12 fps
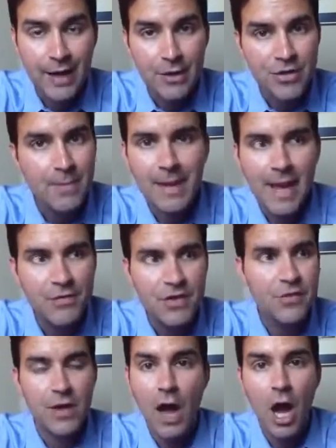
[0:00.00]
in some
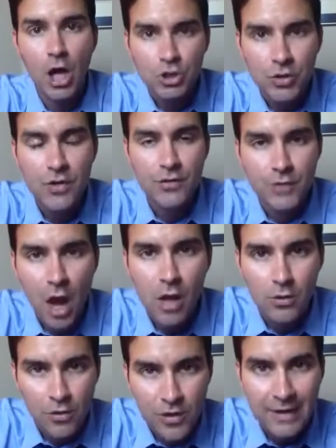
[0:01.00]
cases hundreds of
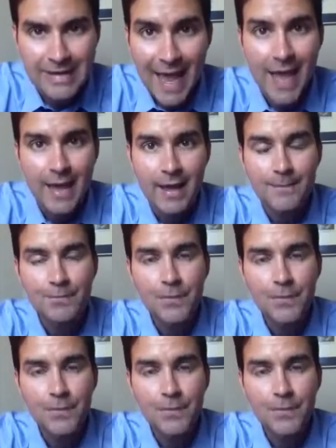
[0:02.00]
dollars a day,